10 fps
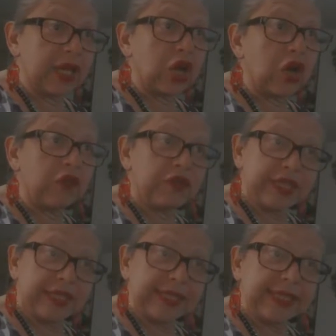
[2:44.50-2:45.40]
of
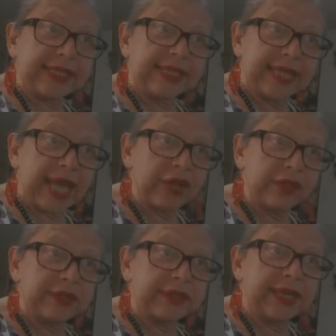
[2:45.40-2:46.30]
his
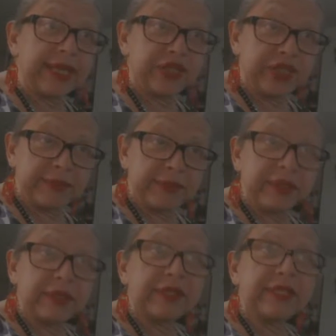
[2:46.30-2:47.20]
second
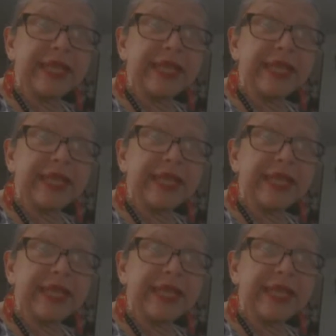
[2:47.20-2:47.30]
legitimate,